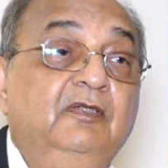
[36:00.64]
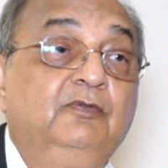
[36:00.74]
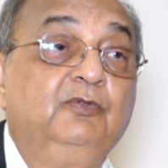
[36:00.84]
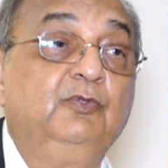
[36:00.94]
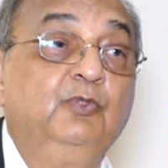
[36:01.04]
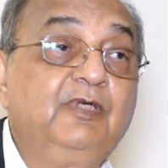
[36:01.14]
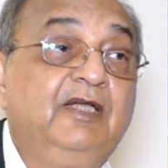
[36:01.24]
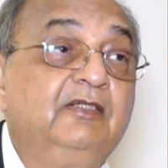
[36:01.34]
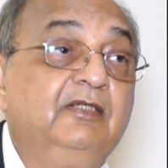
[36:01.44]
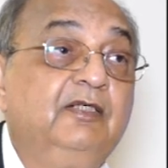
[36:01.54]
To look
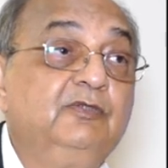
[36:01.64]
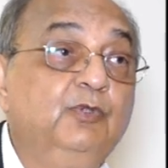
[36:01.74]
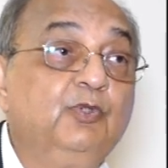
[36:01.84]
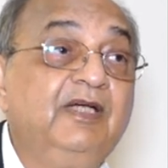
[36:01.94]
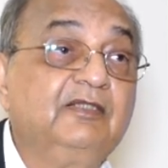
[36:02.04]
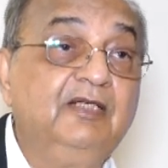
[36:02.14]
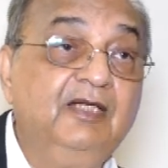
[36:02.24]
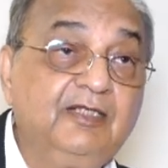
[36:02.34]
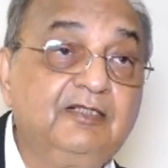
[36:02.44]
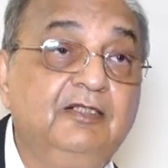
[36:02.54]
at that, you look at the
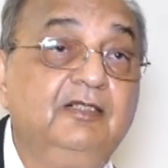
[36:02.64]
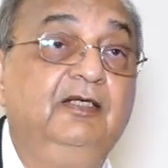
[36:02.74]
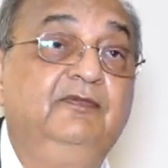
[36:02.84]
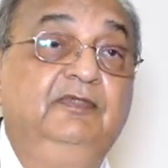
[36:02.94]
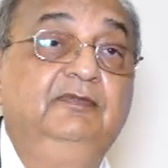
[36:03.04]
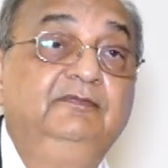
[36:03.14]
lactate level,